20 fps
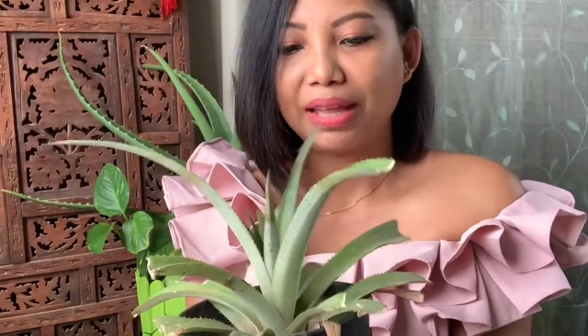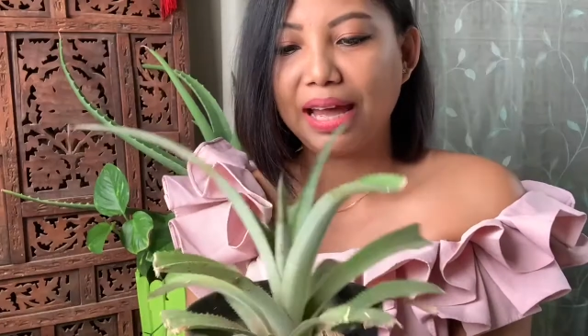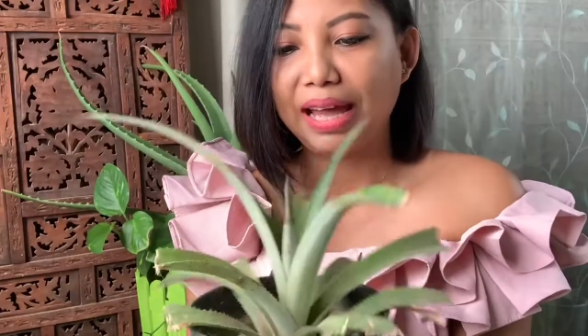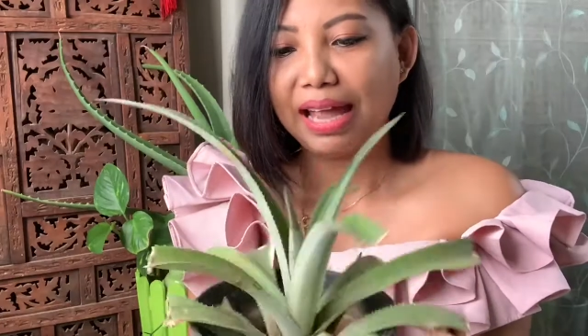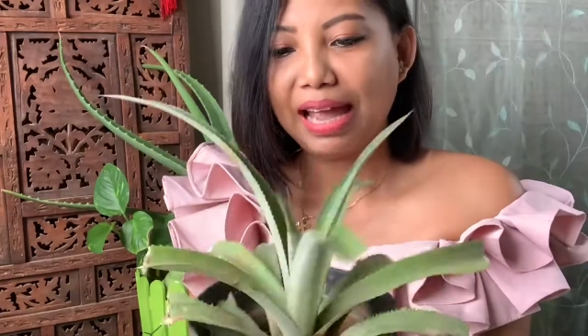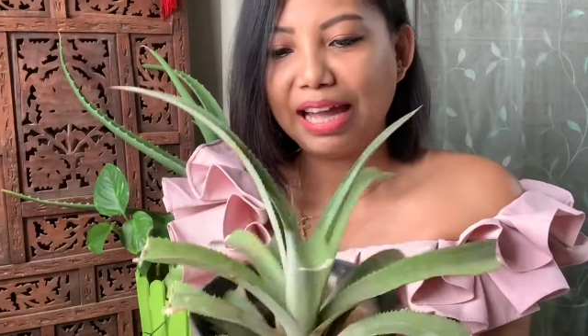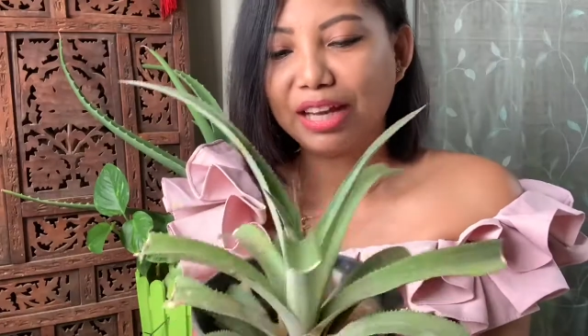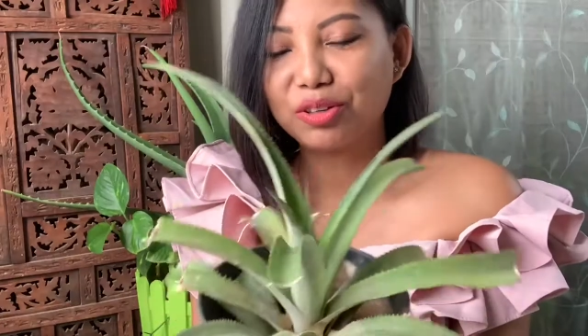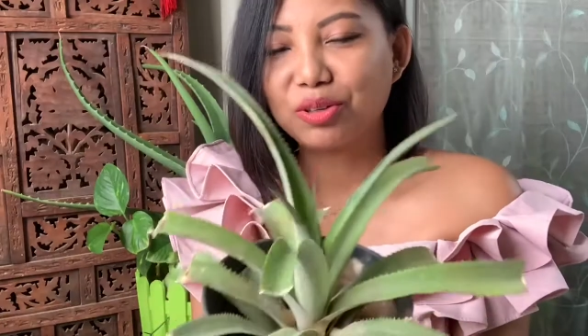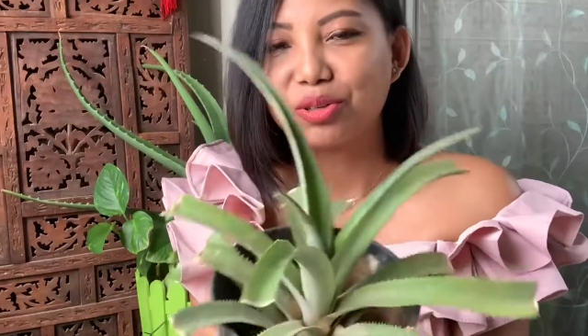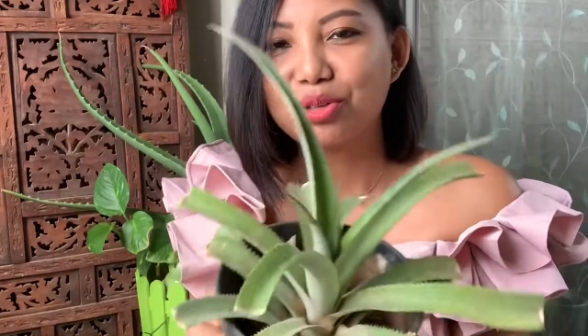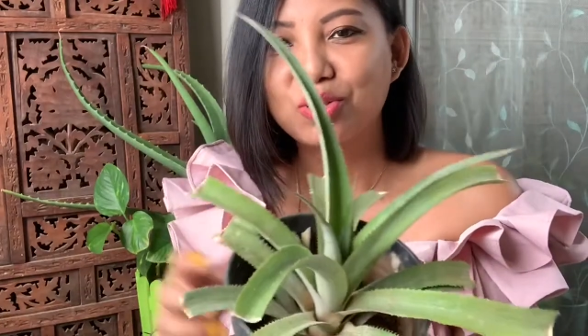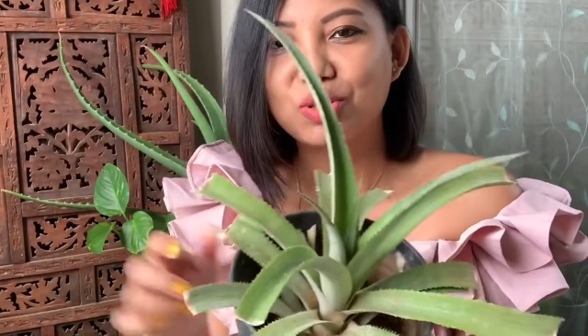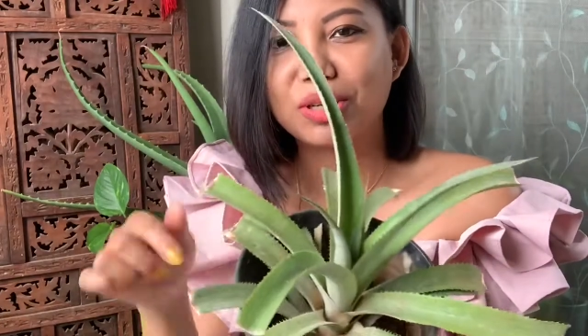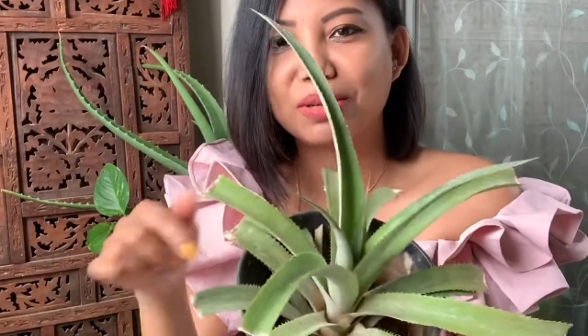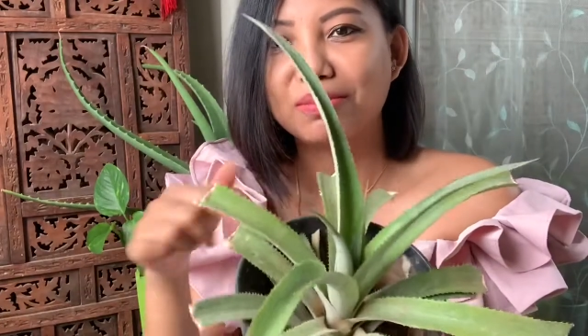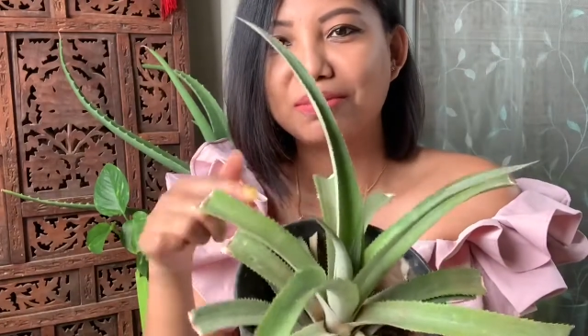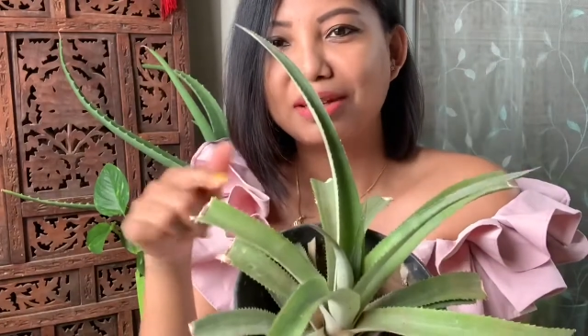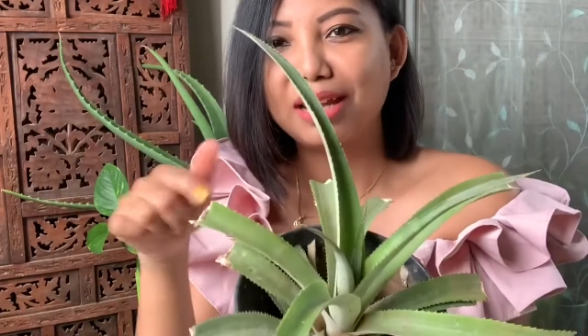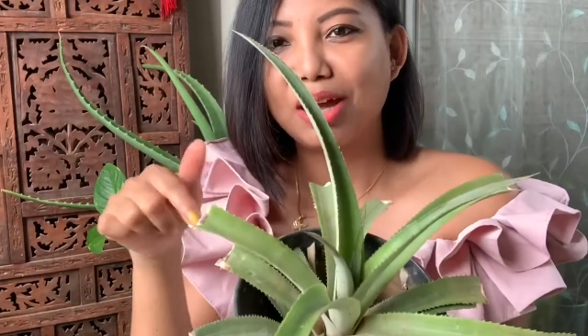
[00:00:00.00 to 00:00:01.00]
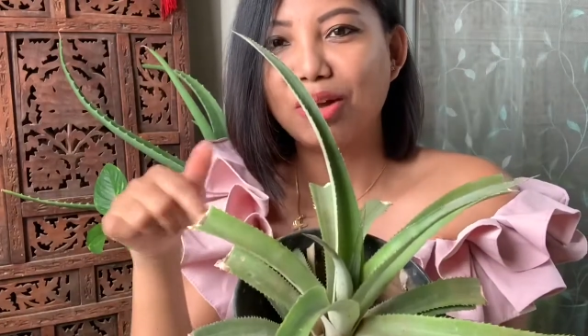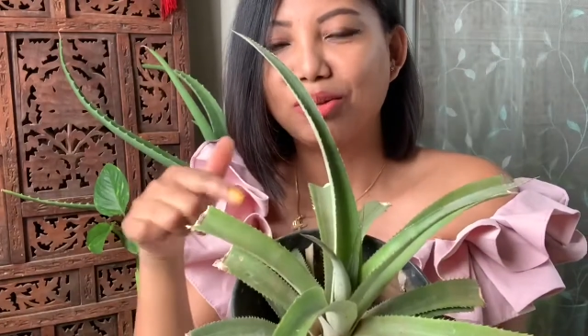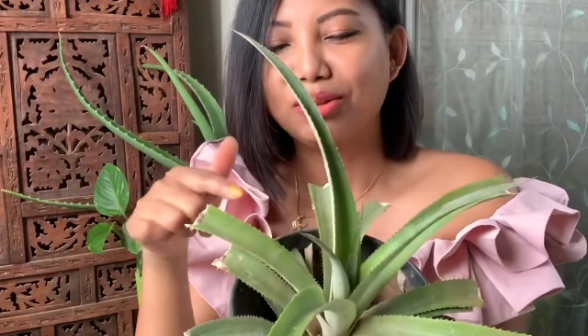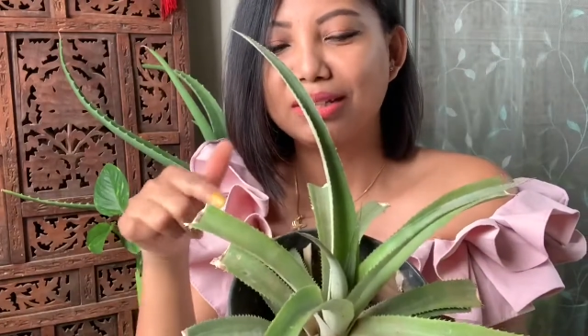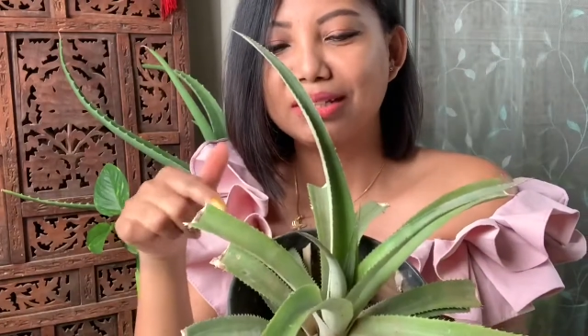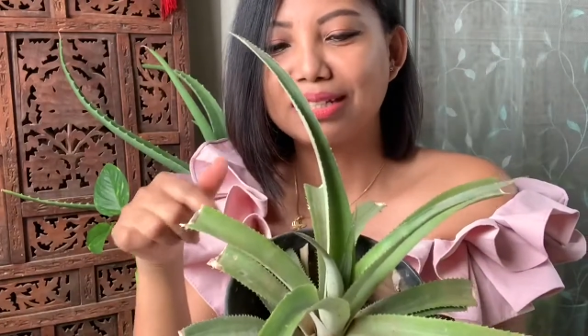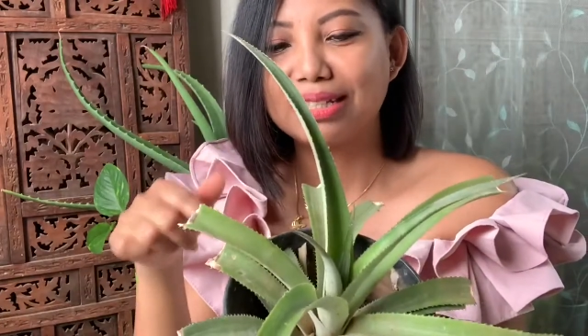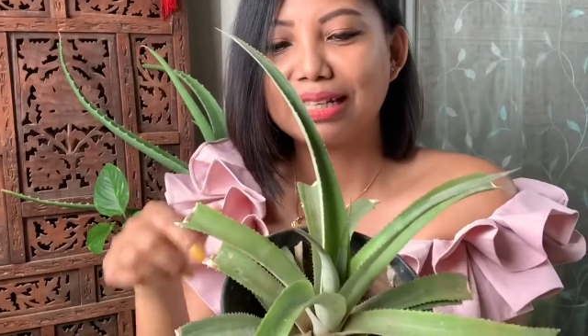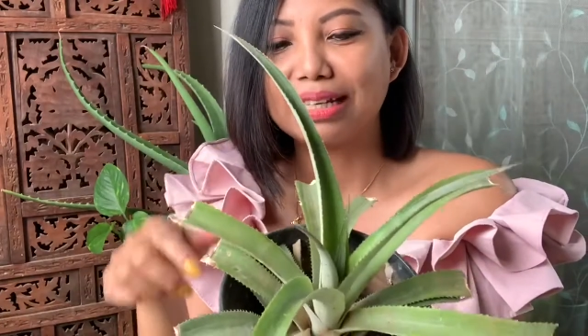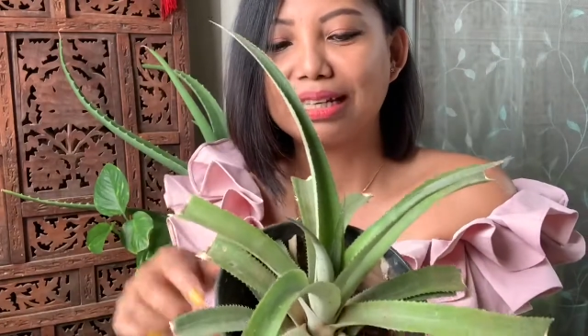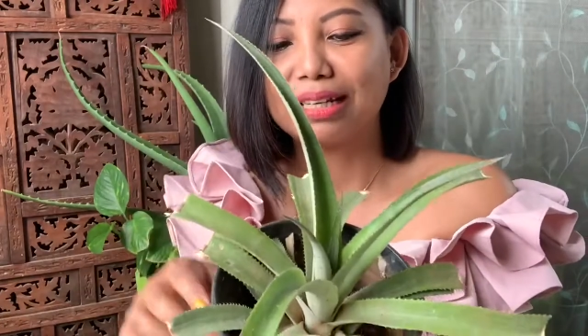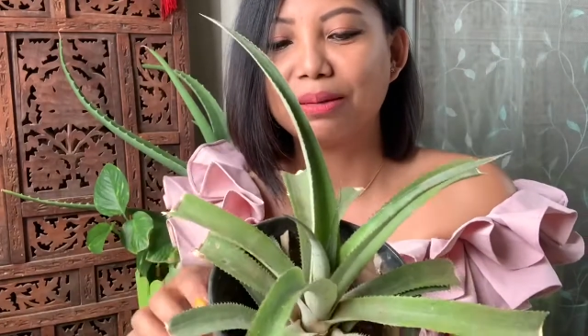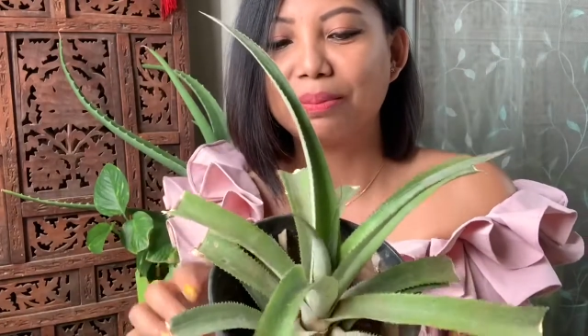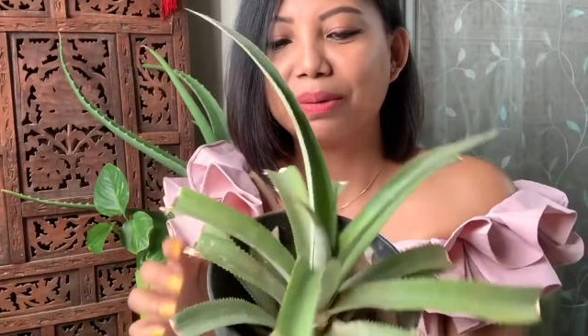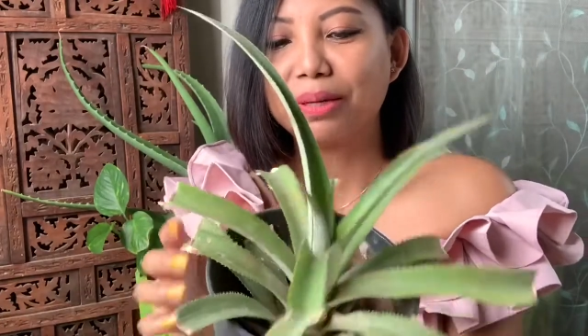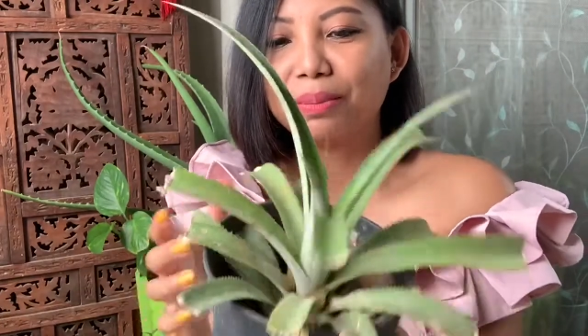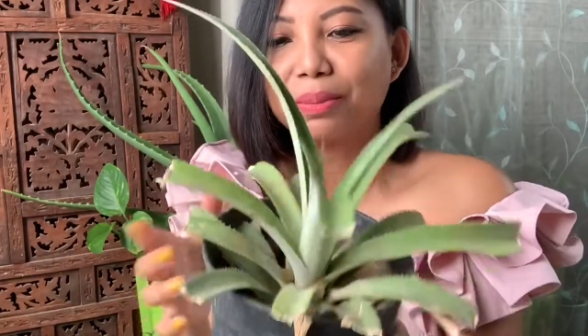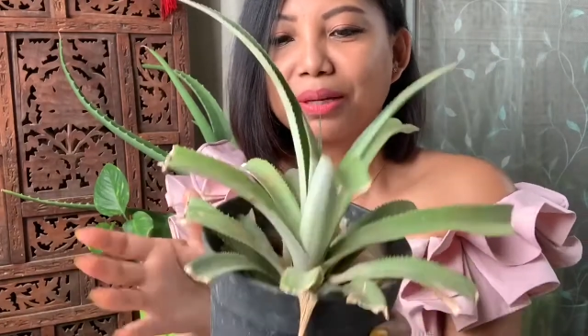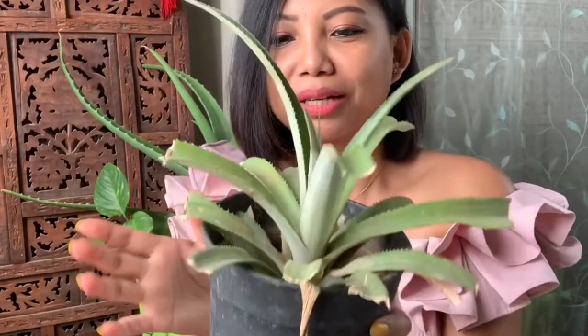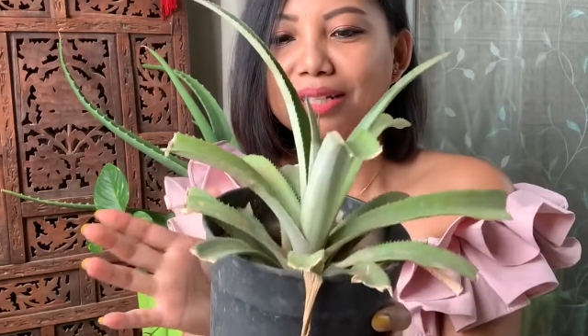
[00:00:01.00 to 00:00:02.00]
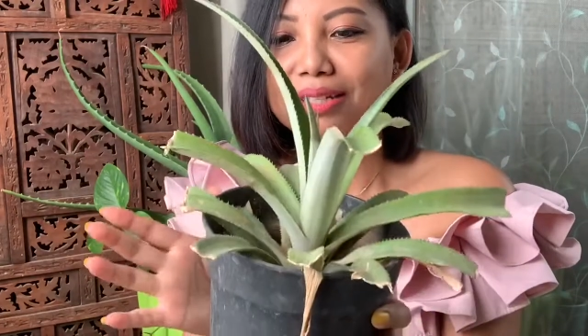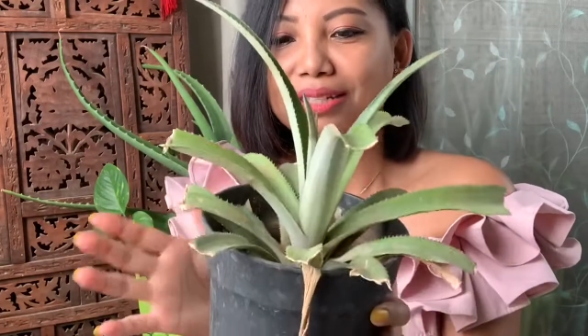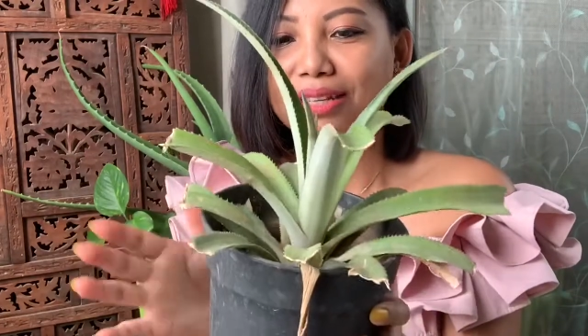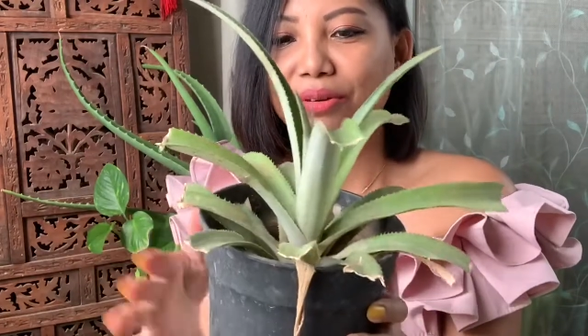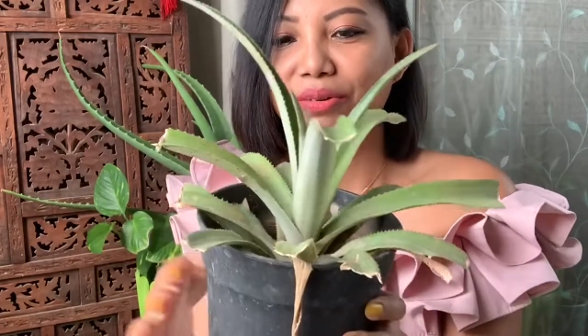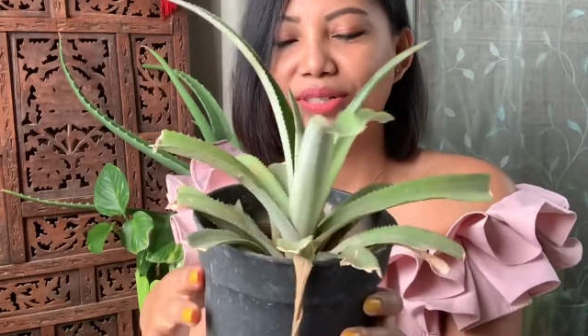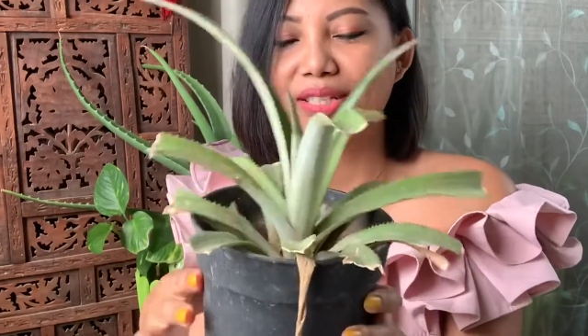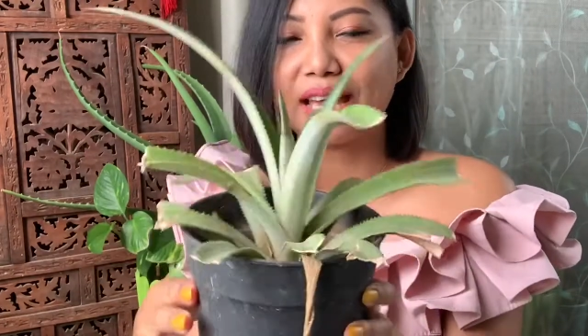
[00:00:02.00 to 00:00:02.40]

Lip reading: had to trim down this a little bit because I was